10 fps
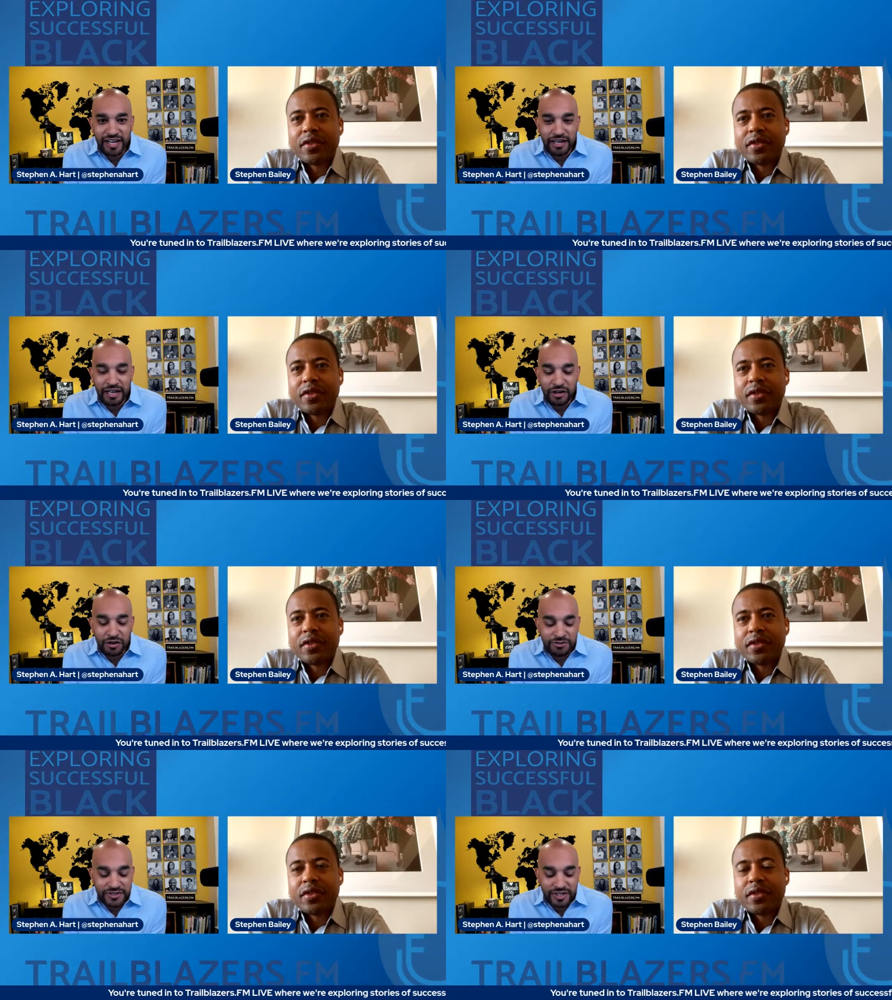Speaker 1: I, I
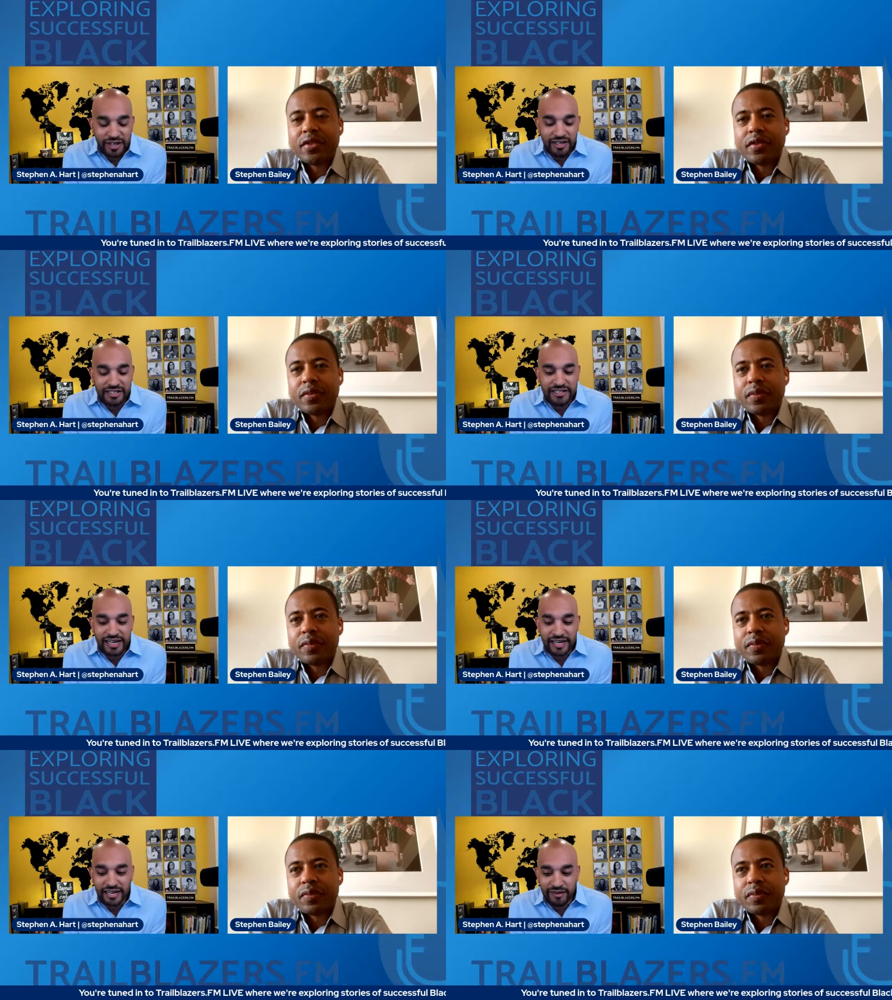love to
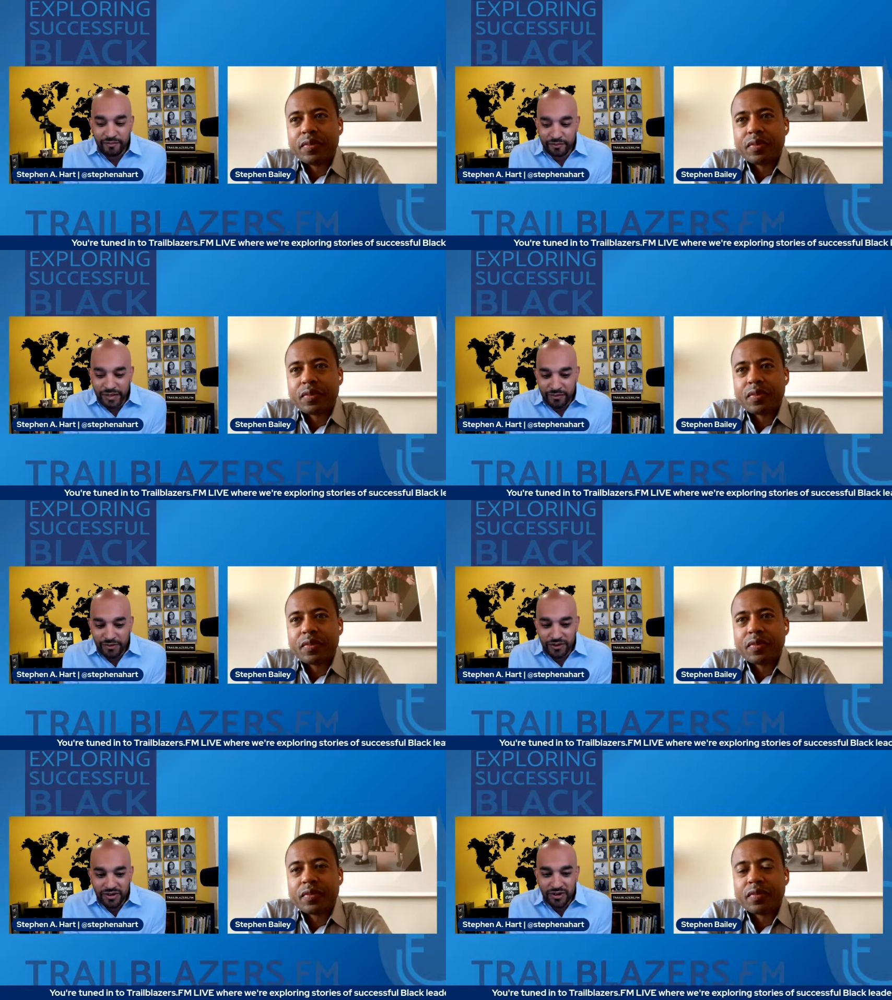understand a bit
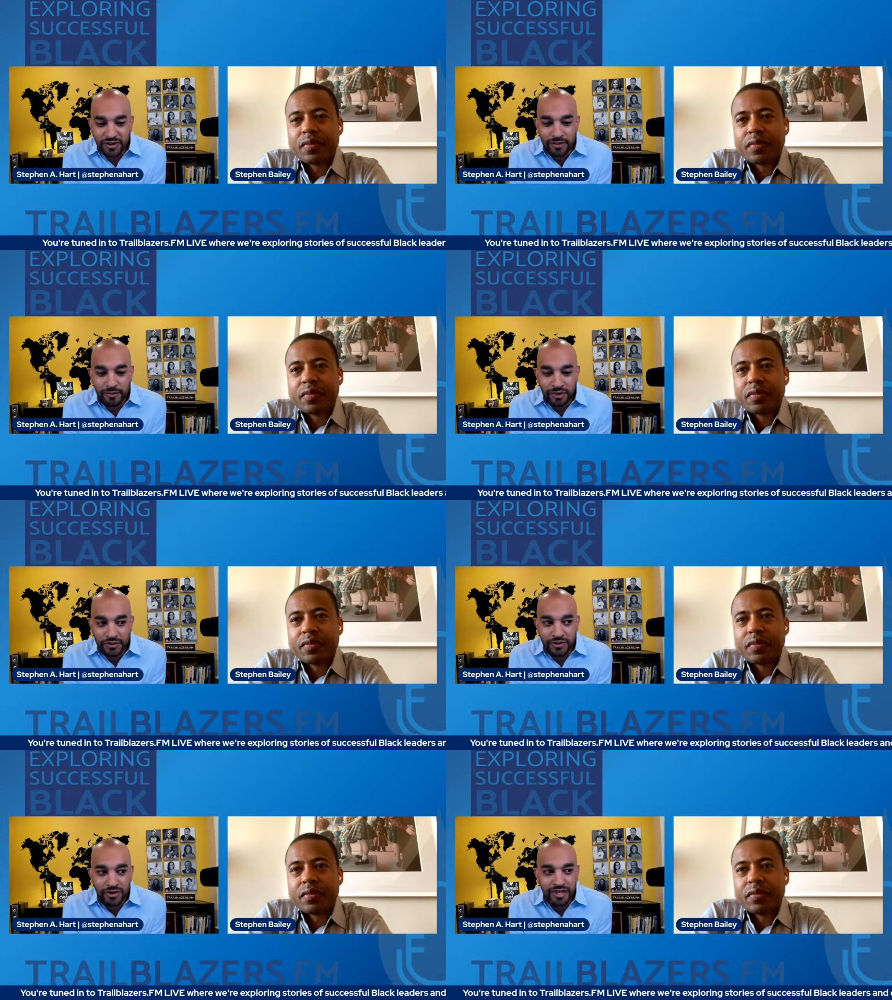more
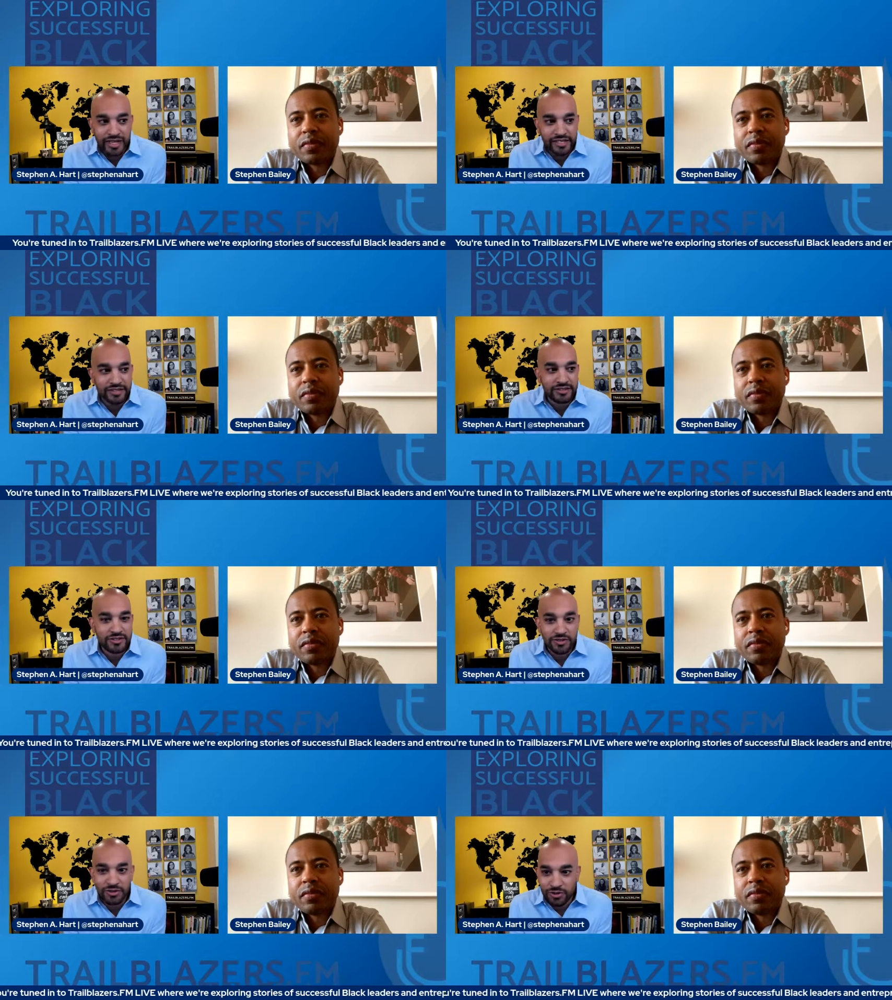about our guest's
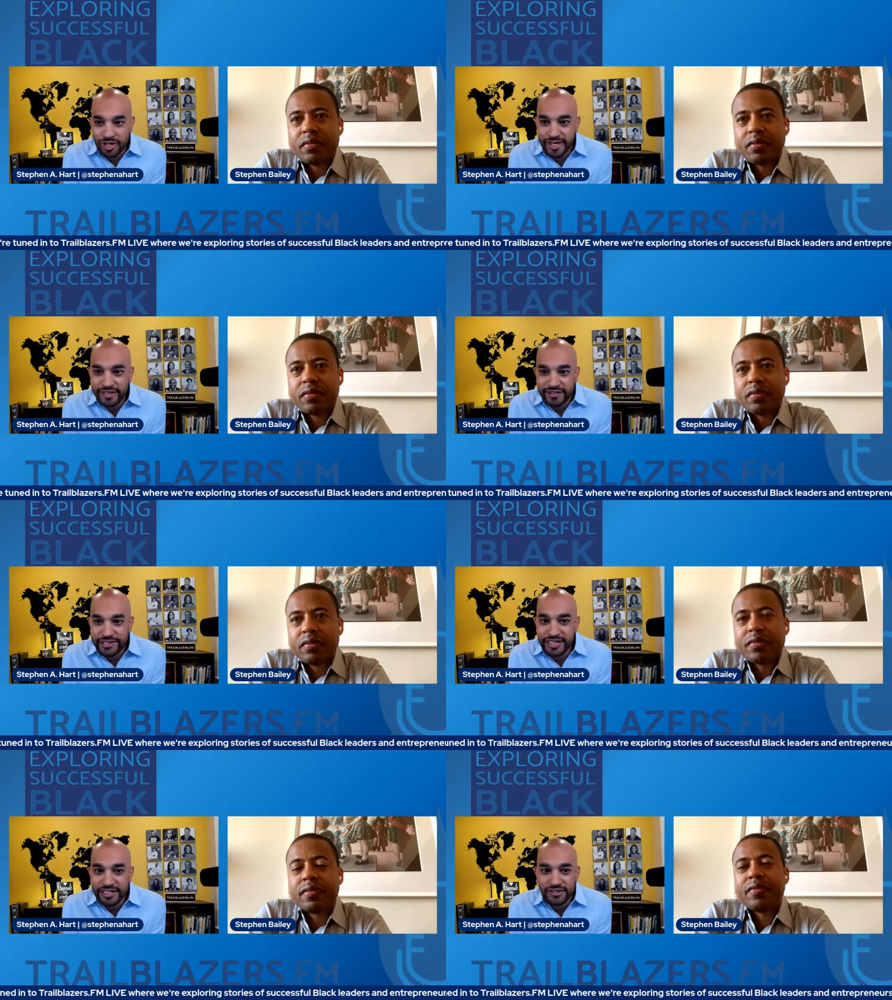story,
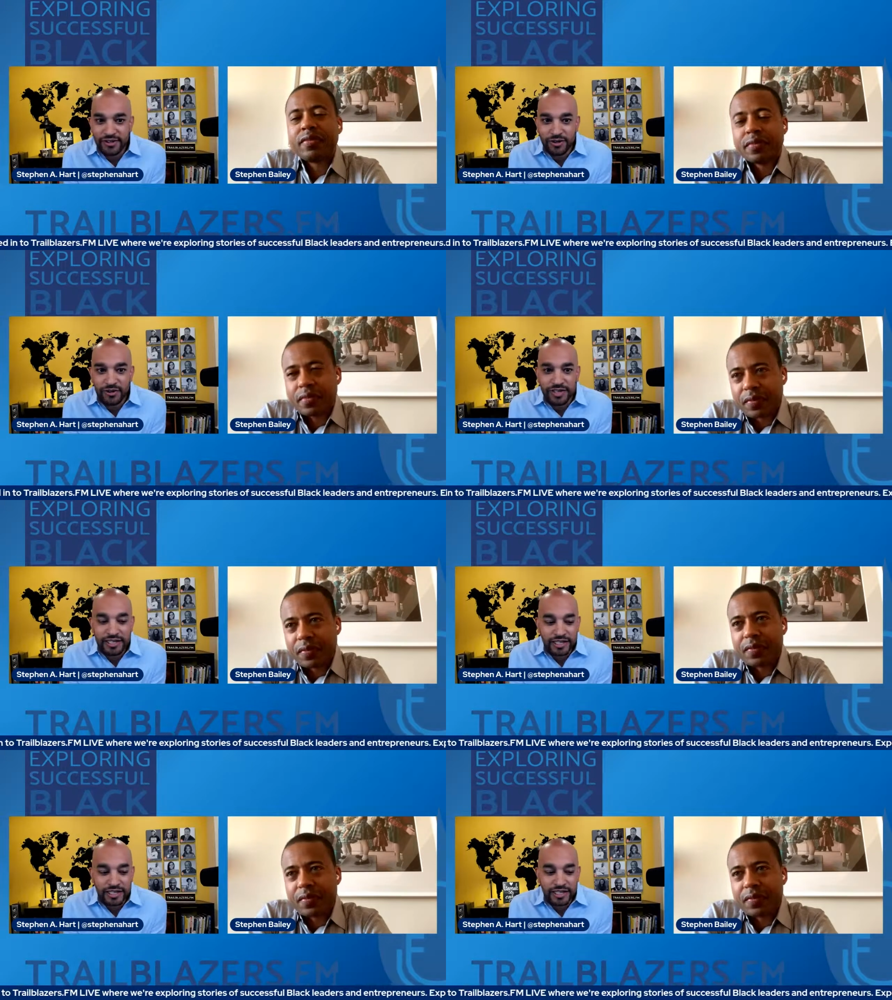right? So